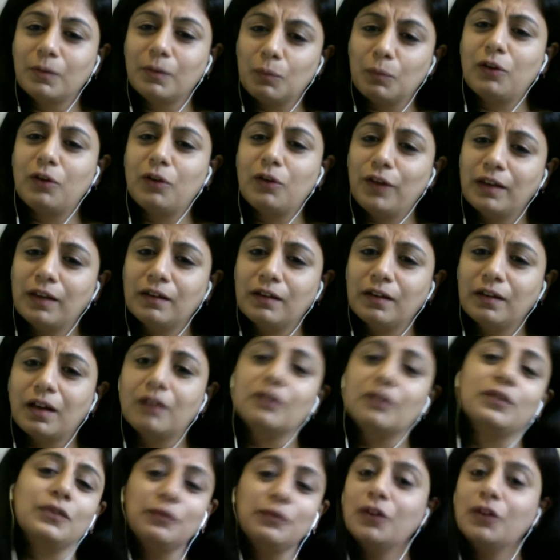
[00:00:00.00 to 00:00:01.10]
They were fake
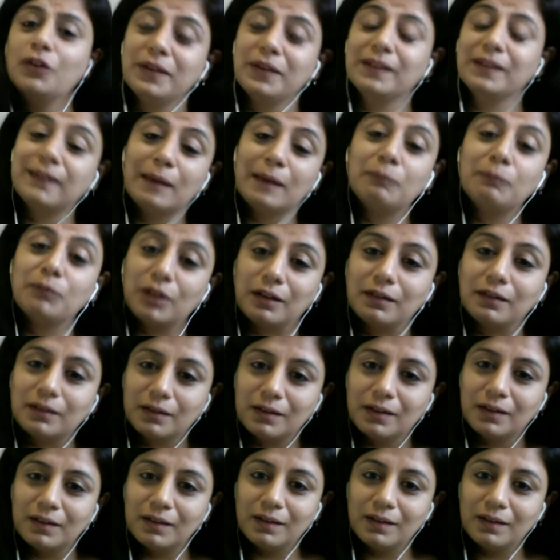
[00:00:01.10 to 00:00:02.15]
encounters. You've got to accept it.